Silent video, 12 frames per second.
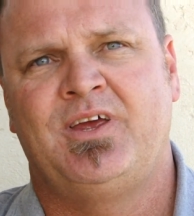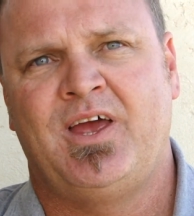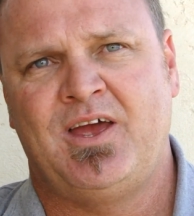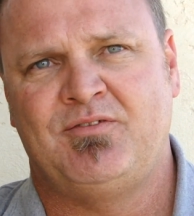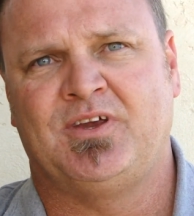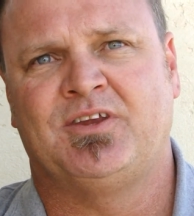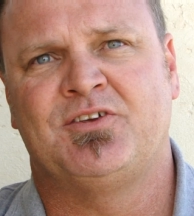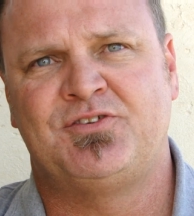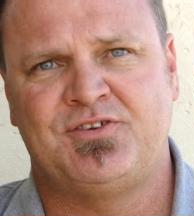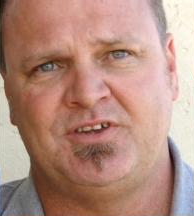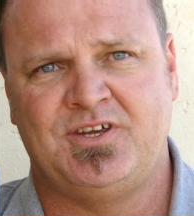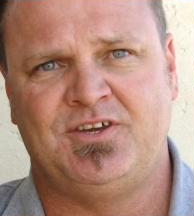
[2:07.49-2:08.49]
having the
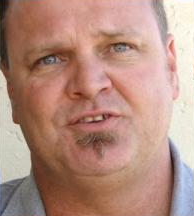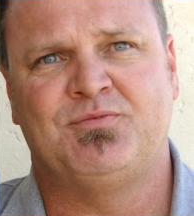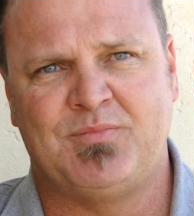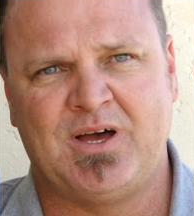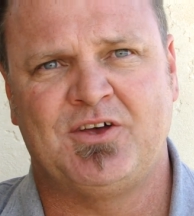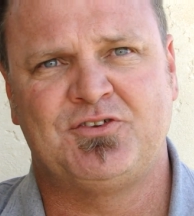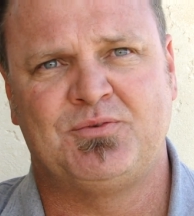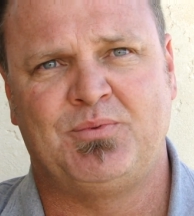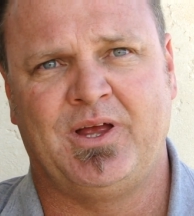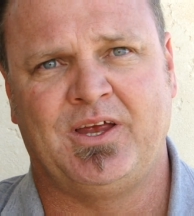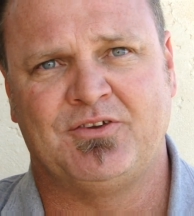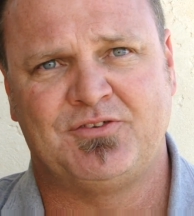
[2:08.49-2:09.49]
Seas master
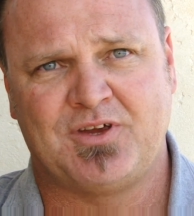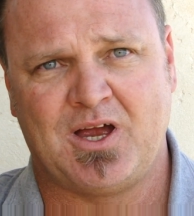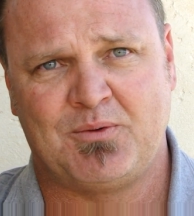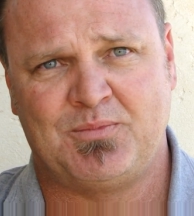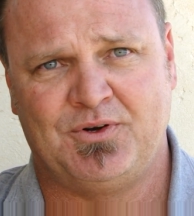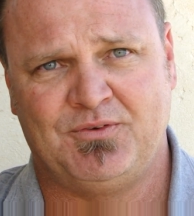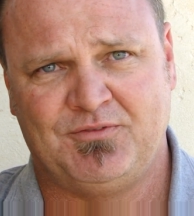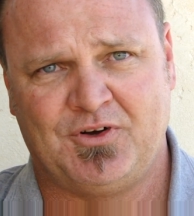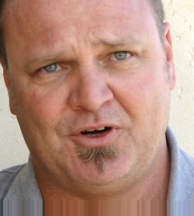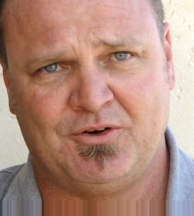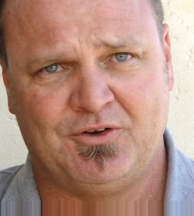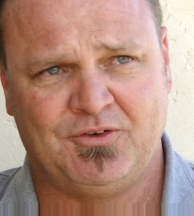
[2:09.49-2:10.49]
plan, Scarborough
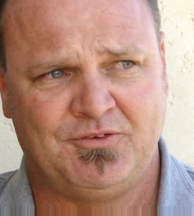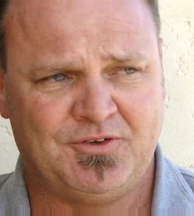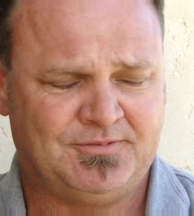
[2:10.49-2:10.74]
Environment